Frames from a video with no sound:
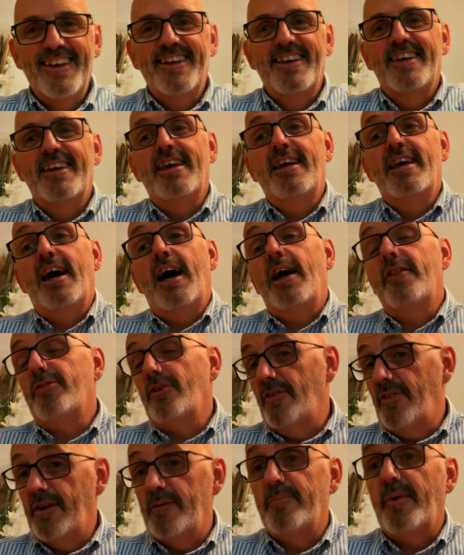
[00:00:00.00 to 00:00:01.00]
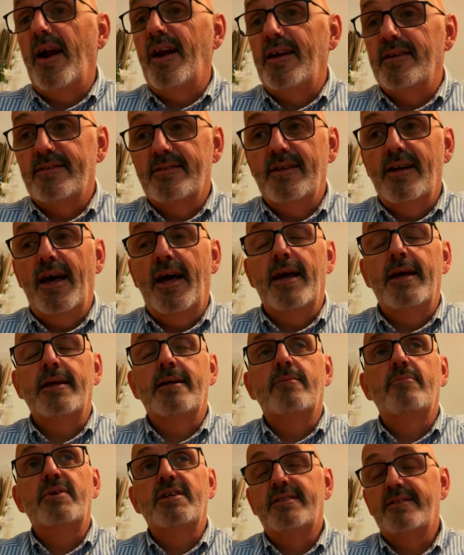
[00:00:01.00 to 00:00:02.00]
He had other palaces
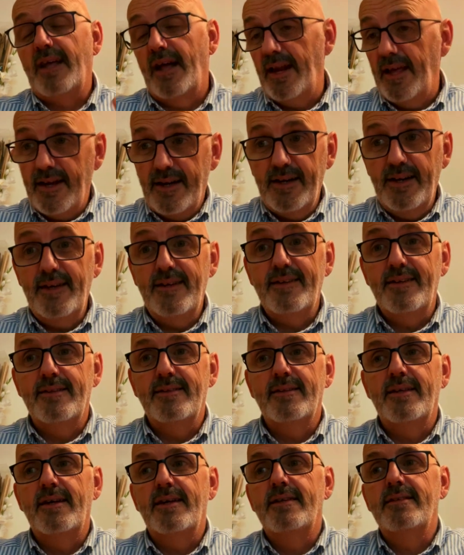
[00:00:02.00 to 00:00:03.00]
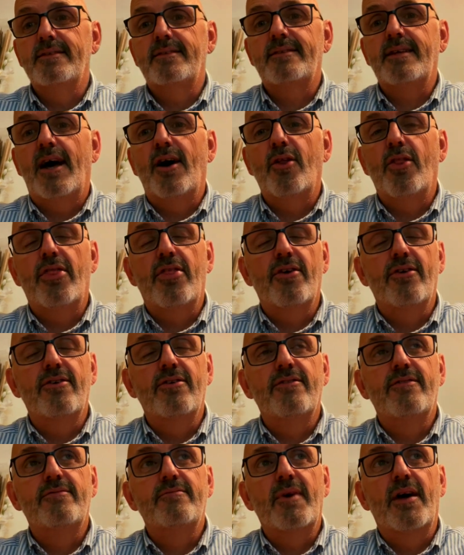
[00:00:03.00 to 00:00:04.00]
like Vista Alegre in the south
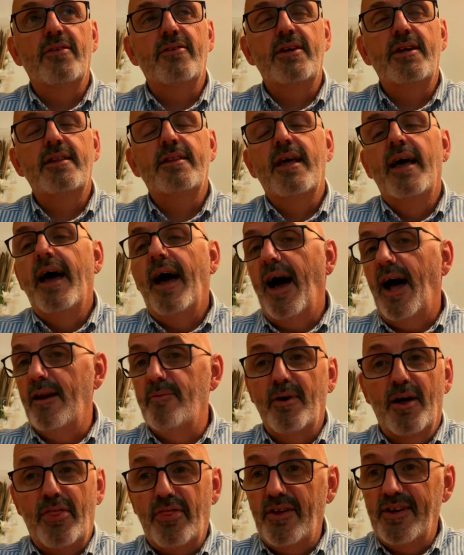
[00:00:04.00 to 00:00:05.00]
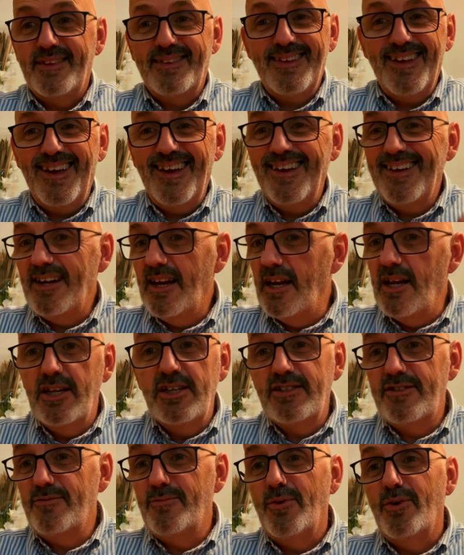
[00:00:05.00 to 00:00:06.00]
of Madrid, Albacete,
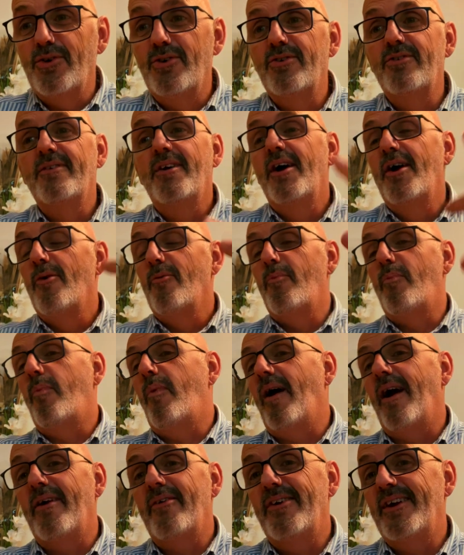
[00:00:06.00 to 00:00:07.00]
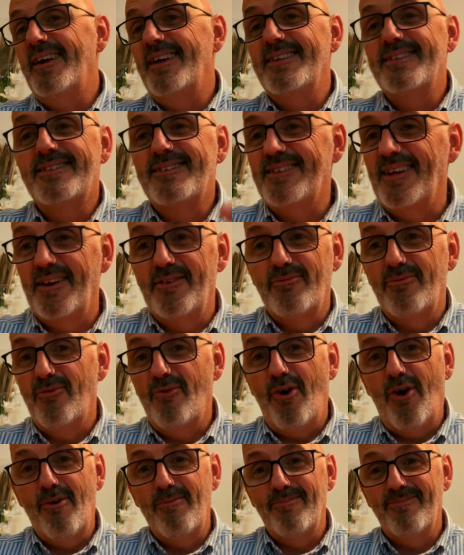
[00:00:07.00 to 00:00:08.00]
Lisbon, Paris, and
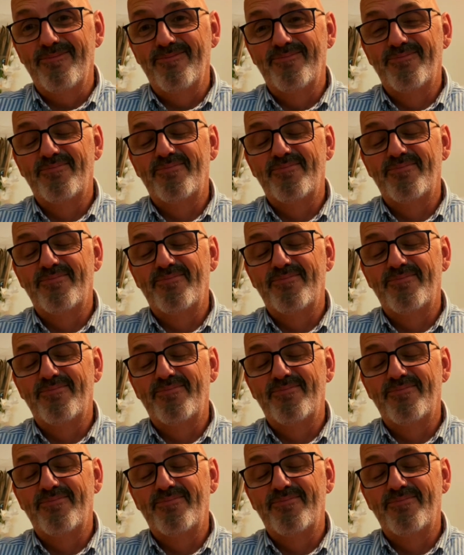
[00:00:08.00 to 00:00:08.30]
Rome.